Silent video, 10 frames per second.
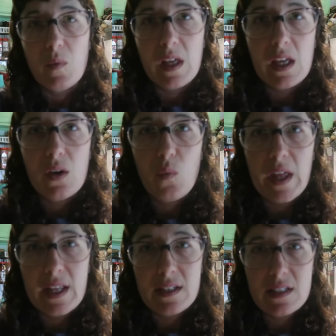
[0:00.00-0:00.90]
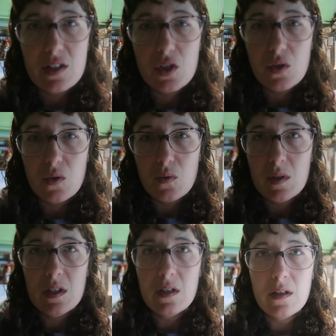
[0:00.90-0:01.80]
we went
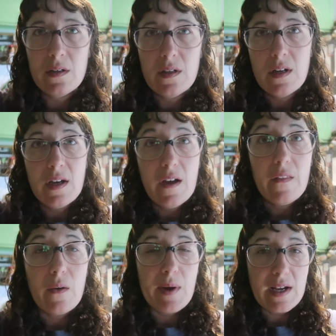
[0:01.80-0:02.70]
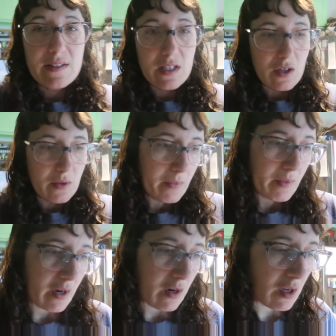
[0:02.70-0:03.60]
to the rec center. We
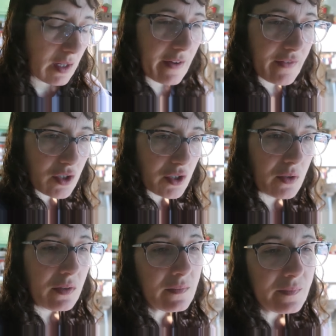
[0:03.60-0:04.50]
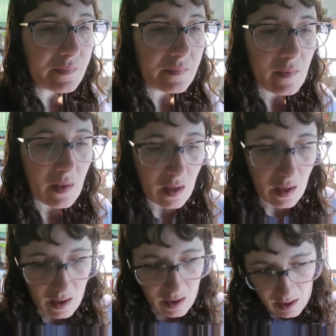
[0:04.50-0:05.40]
were there all afternoon
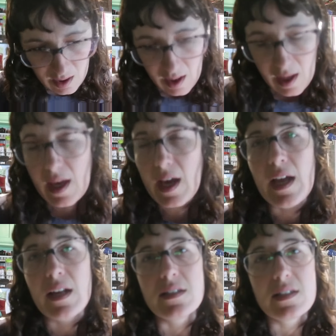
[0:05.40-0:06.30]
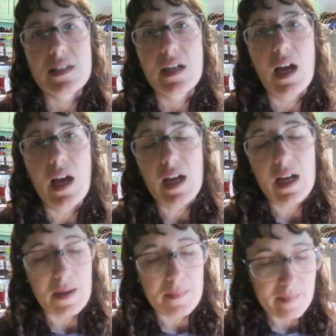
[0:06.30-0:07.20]
and
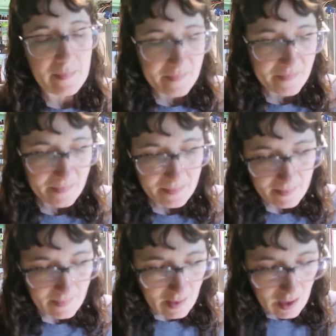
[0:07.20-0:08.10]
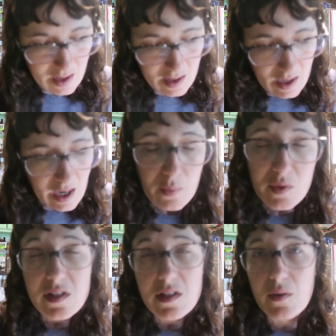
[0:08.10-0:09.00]
um, I
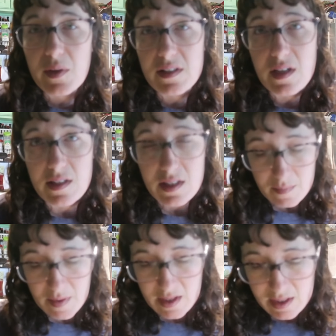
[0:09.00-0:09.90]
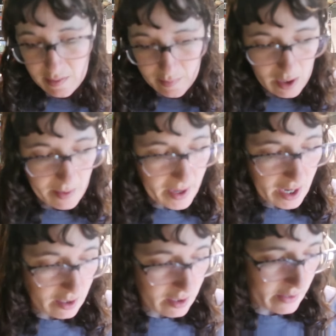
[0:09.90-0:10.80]
was so exhausted by the time we got
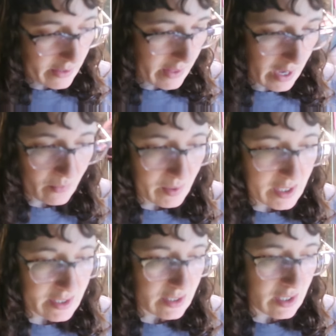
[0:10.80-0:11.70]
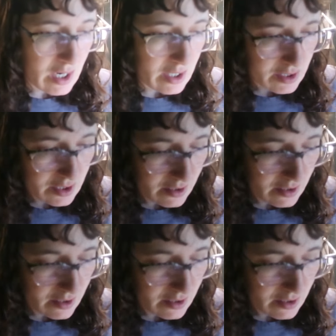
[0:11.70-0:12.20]
back that we did not